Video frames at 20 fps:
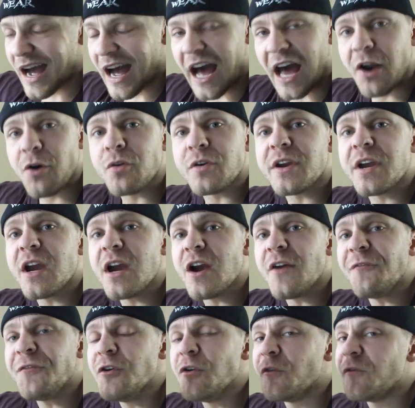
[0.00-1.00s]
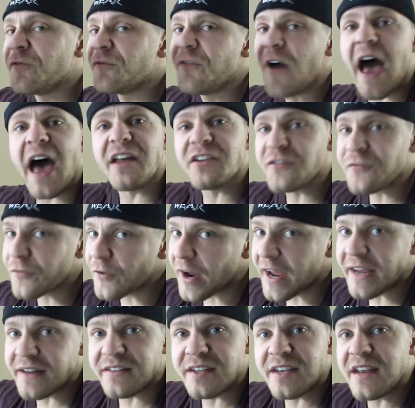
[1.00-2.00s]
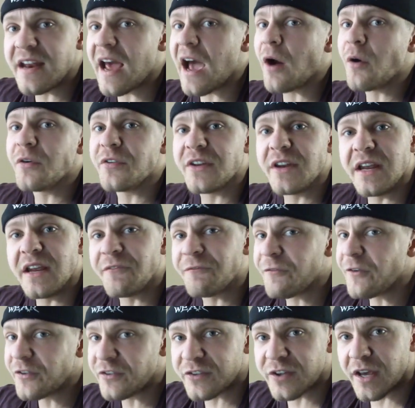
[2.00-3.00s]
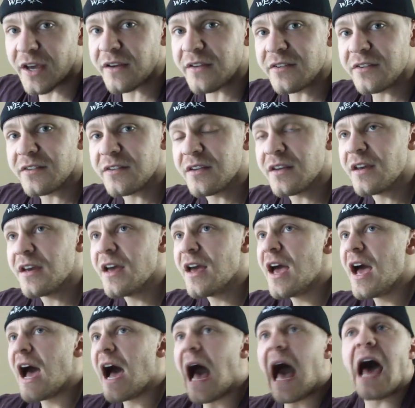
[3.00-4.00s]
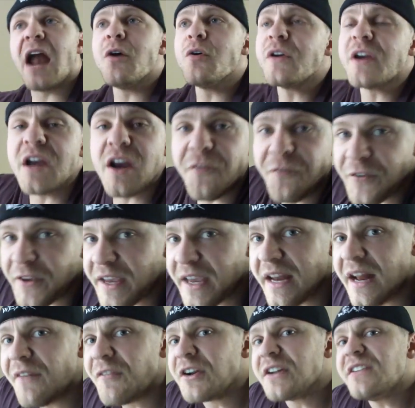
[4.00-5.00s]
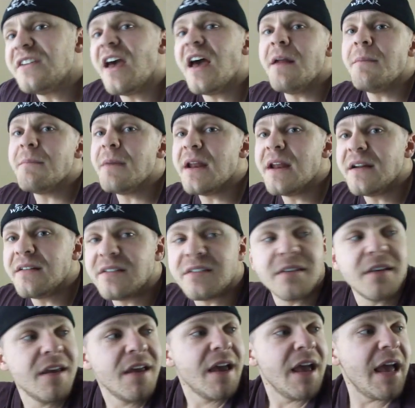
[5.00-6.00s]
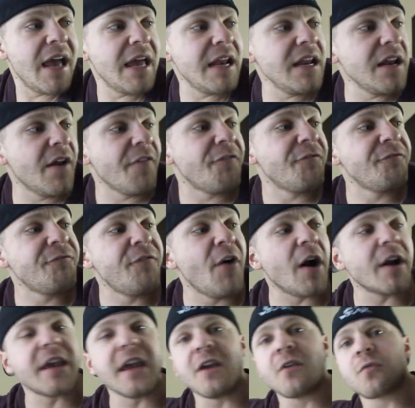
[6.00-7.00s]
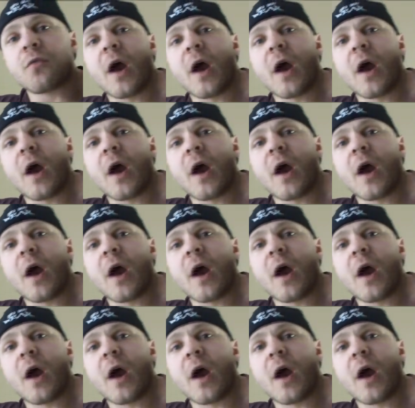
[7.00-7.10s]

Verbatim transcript: I don't care if you fast for 18 hours and eat for six. I don't care if you eat every 10 minutes and eat a fucking